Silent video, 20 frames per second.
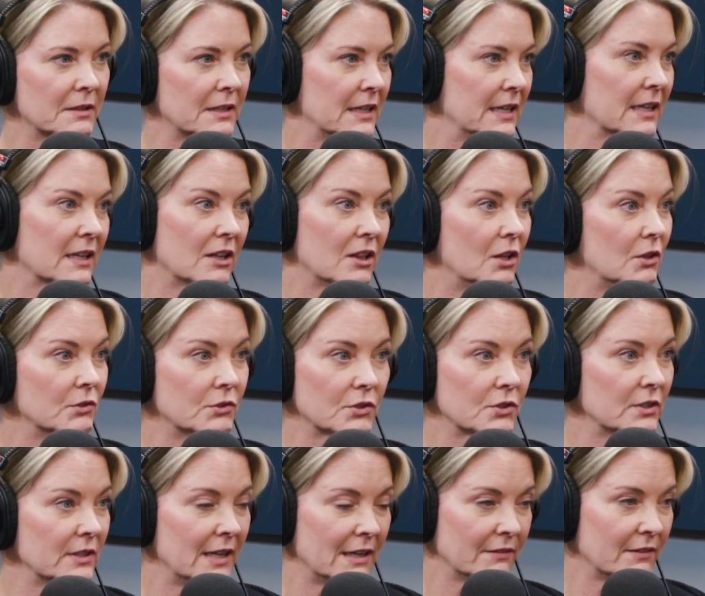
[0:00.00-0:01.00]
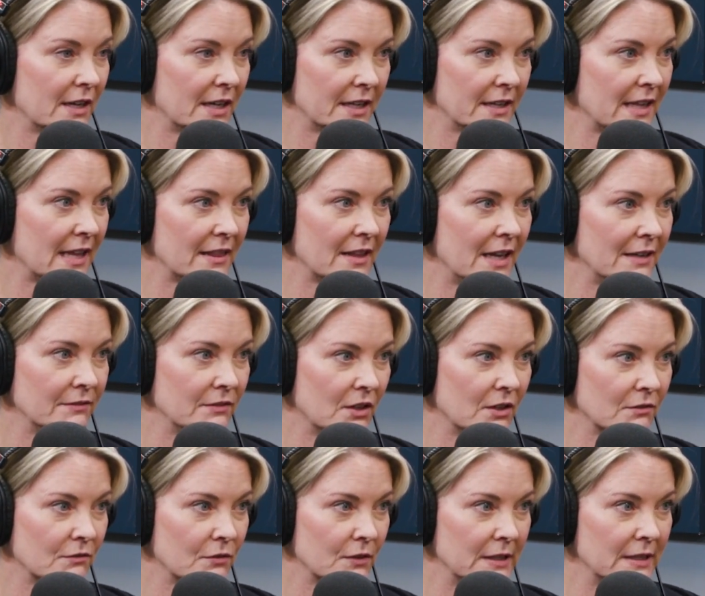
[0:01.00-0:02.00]
get closer and have kind of that
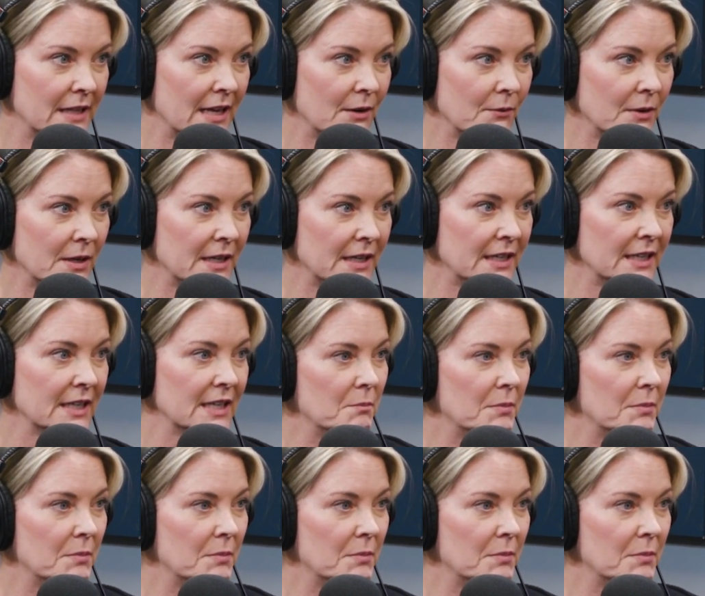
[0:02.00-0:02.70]
lifelong friend that way.